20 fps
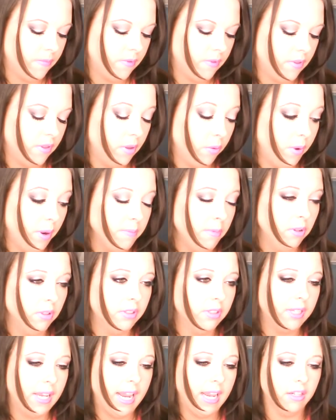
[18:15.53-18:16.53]
The Rimmel
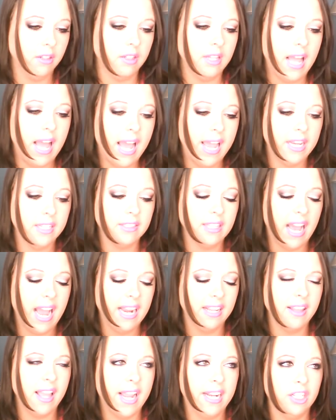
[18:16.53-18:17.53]
Scandalize
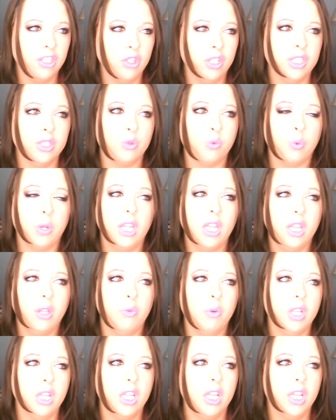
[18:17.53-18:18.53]
eyeliner is really,
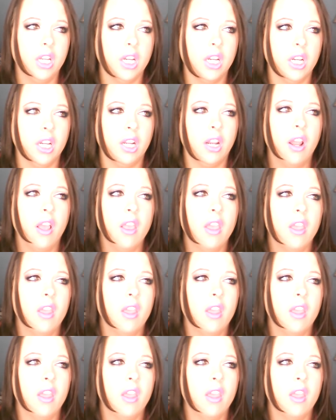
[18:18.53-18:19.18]
really good.